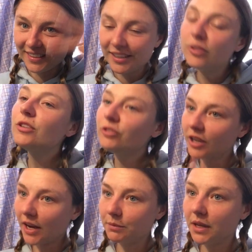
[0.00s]
two
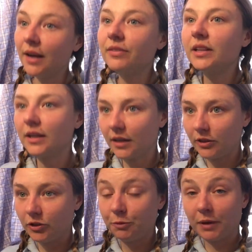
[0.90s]
jobs of the
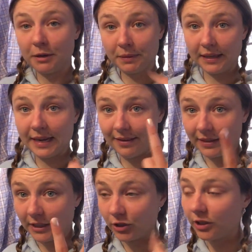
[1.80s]
unconscious body-mind,
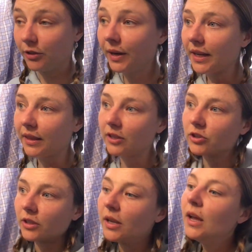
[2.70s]
navigation and
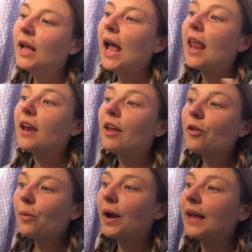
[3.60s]
regulation. And
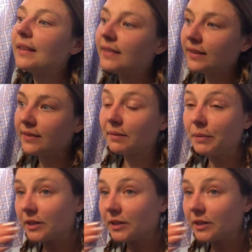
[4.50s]
another way that things can be